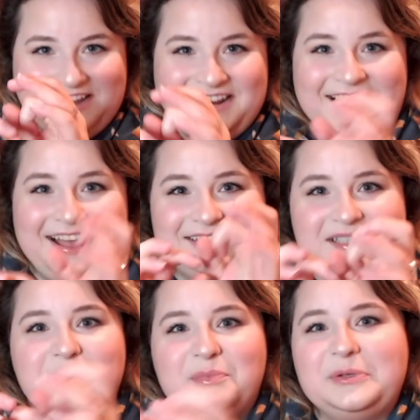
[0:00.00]
and
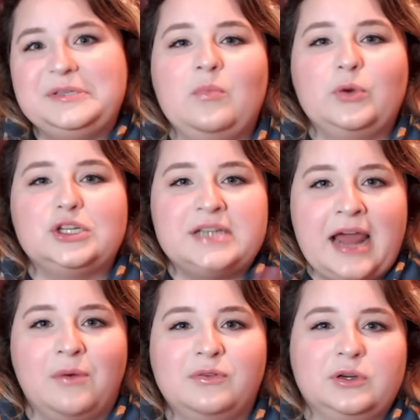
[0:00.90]
symbols, which
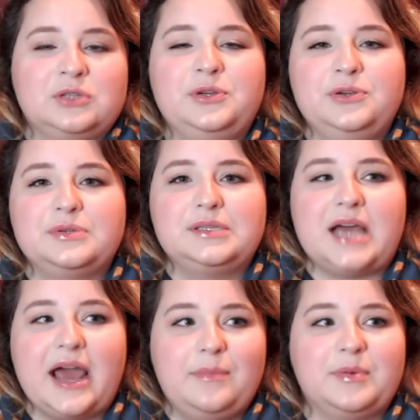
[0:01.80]
now, of course, we use
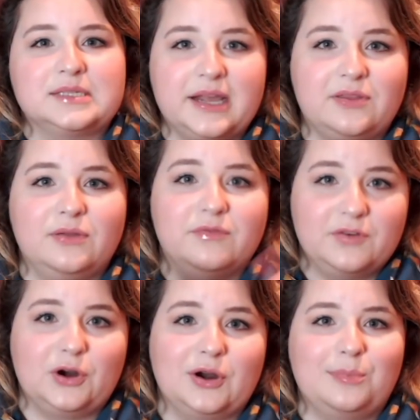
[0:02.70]
type as like the
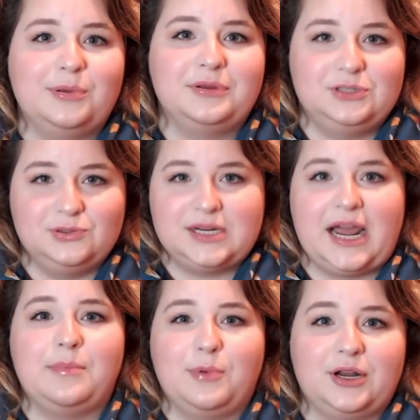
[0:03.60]
verb to
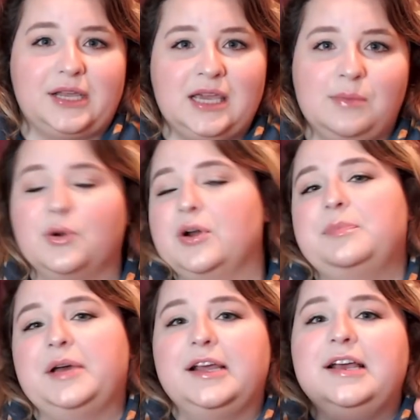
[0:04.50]
type on a keyboard.
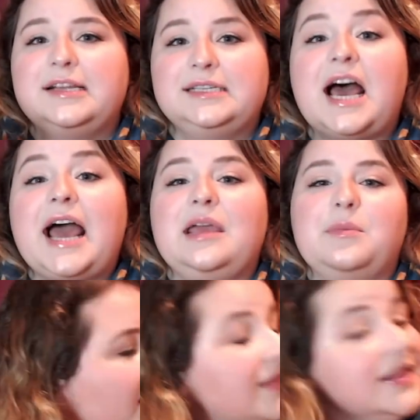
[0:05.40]
But type
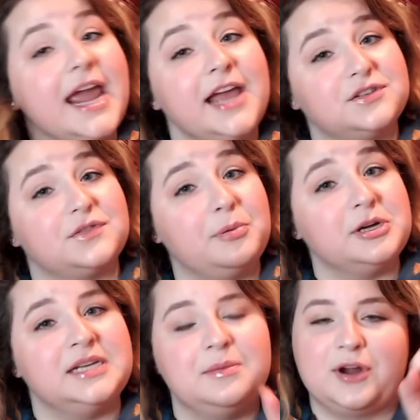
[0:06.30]
in the age of the
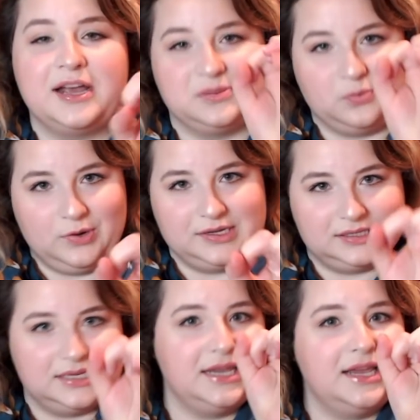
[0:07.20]
printing press was
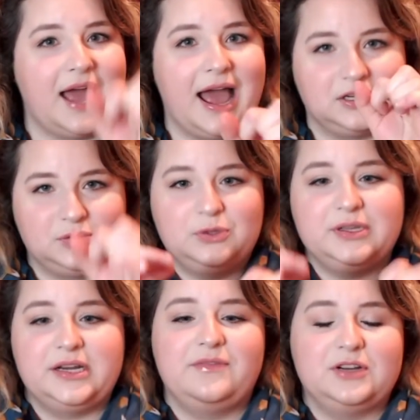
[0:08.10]
the actual
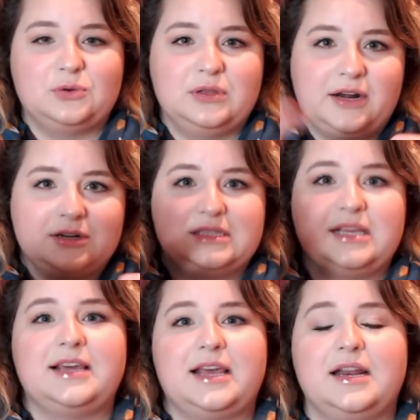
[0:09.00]
individual letters that
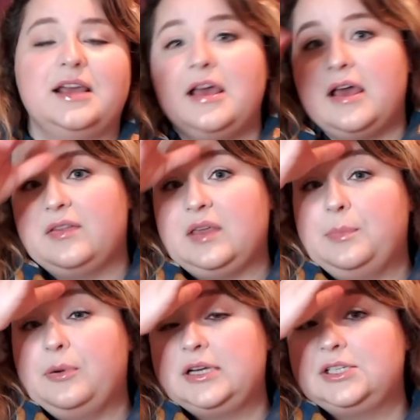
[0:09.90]
then the
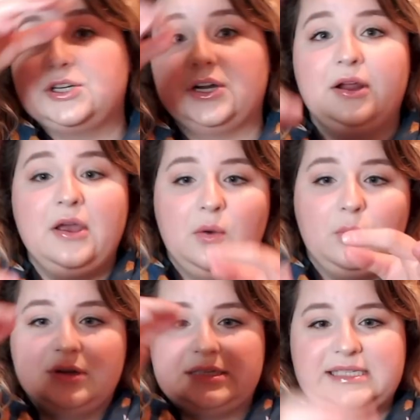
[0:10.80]
printer
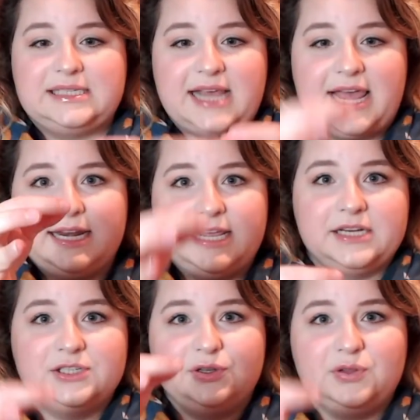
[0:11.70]
would set
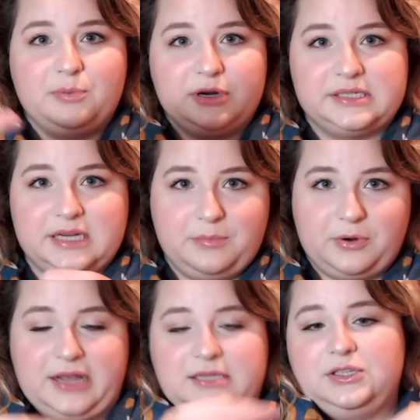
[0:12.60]
into the printing
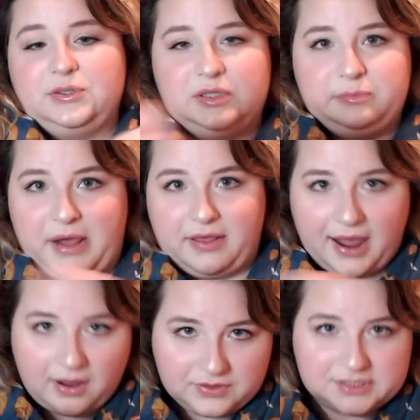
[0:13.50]
press to spell
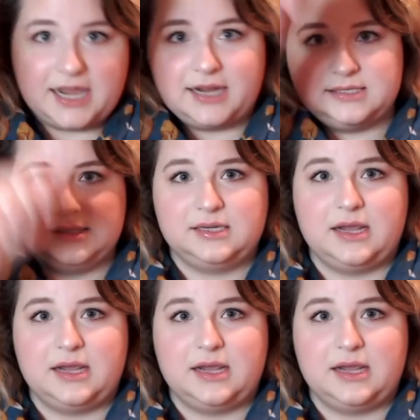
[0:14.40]
out the text